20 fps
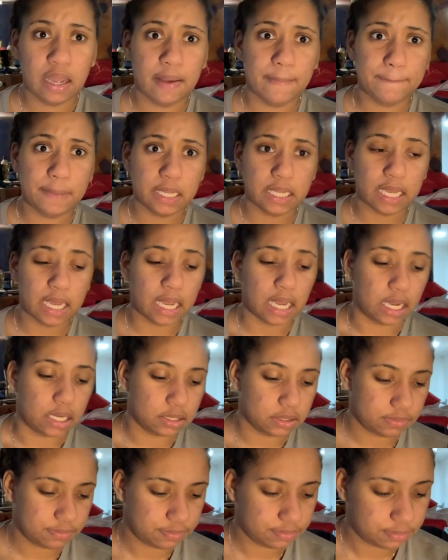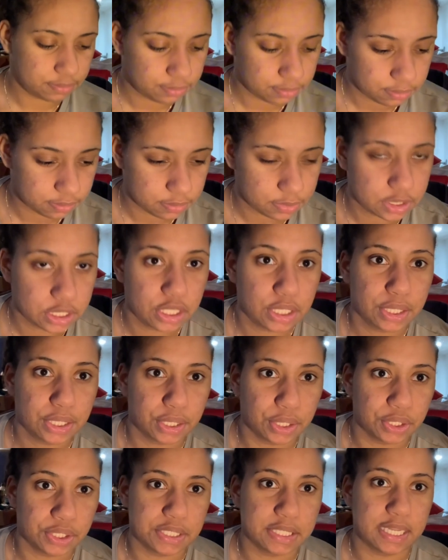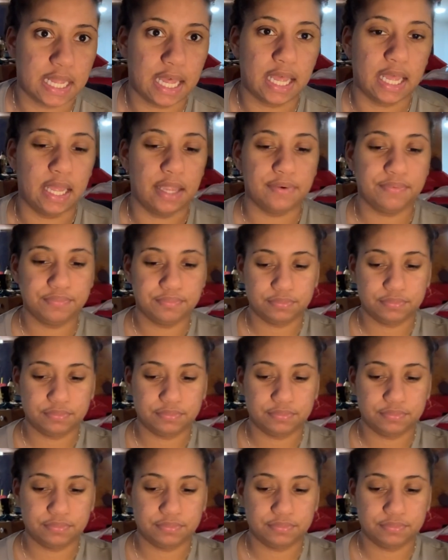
but yeah, there's that.